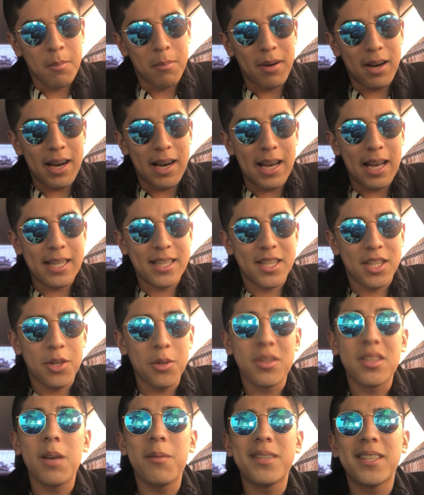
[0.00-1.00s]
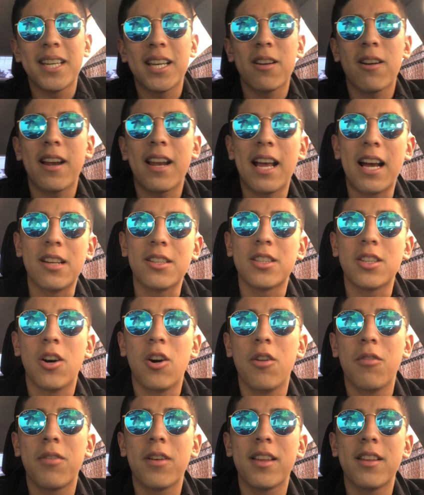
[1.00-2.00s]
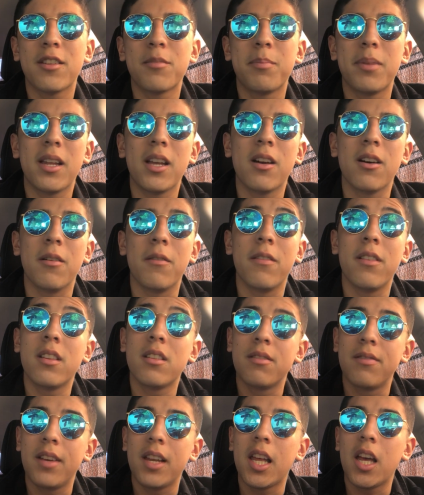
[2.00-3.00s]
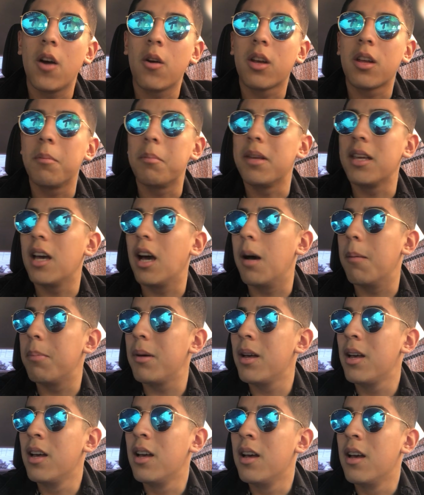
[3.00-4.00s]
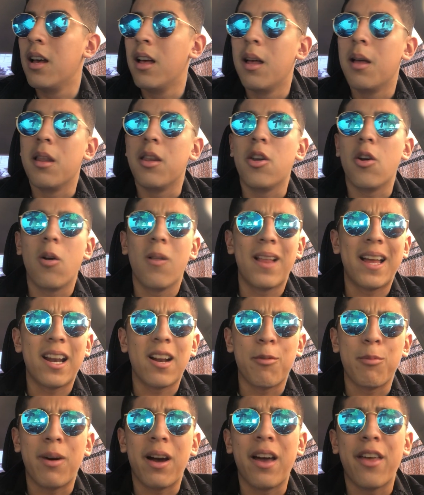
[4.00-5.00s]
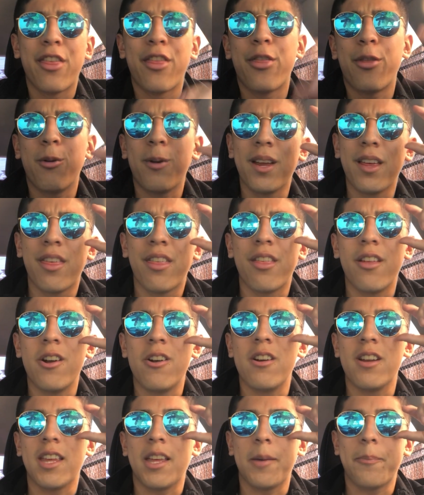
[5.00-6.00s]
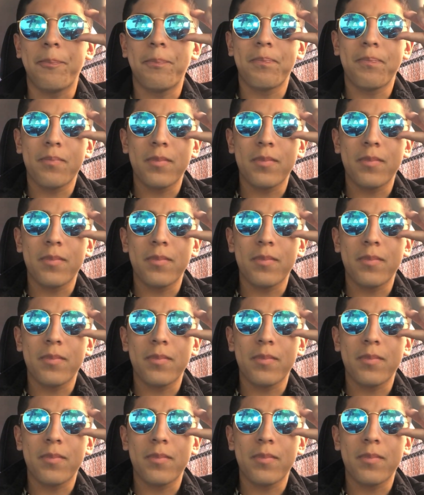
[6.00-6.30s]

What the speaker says: But it's 2:17 right now, so hopefully this video could be up no later by 3:30.